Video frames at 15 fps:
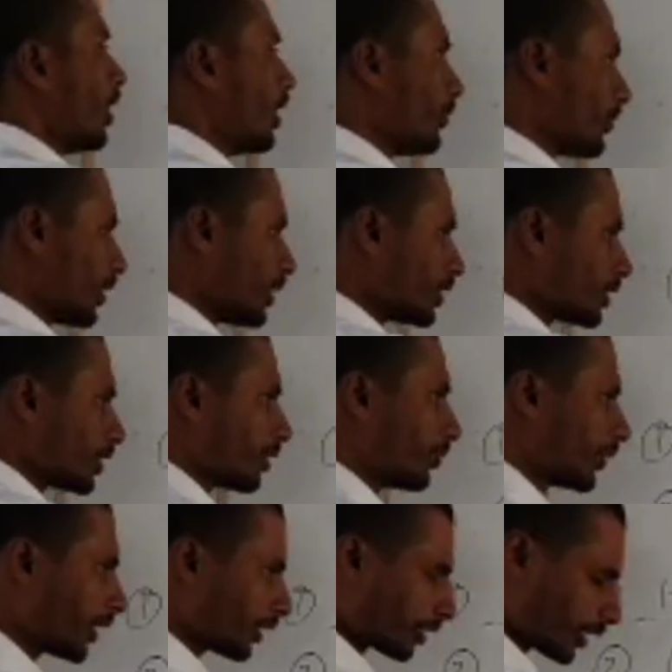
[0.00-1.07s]
Of course,
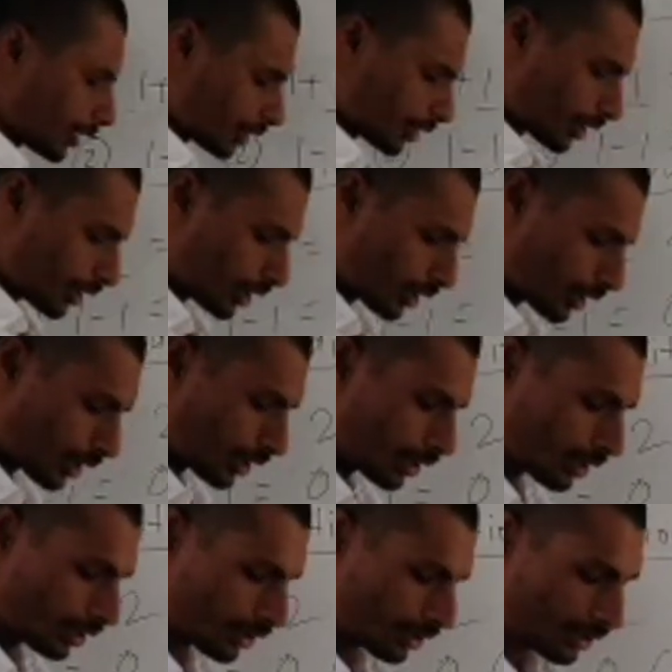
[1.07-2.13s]
the
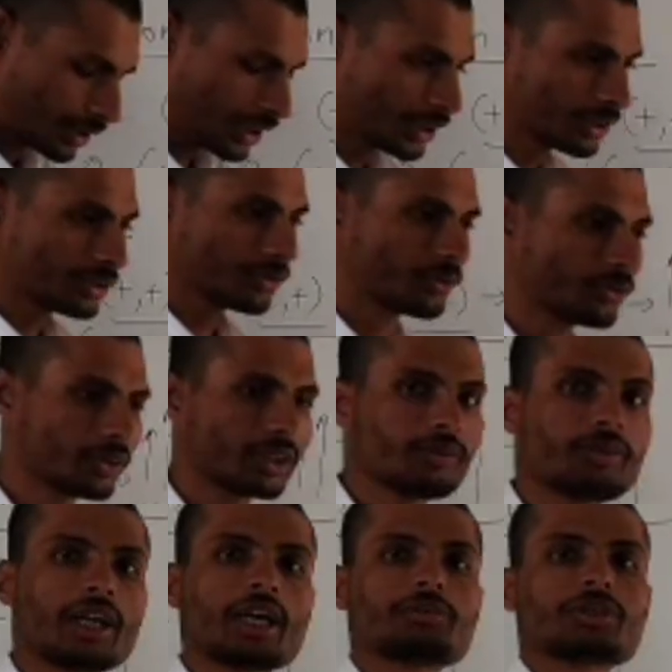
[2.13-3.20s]
thing
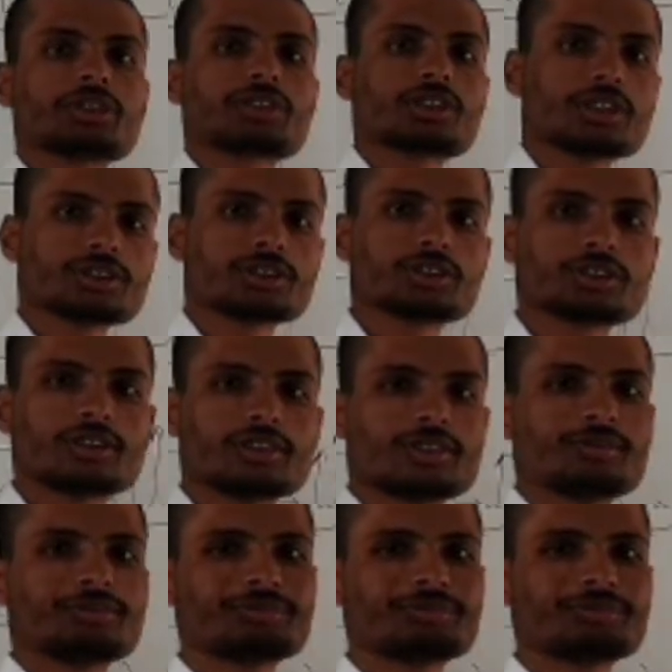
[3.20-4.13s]
we have discussed,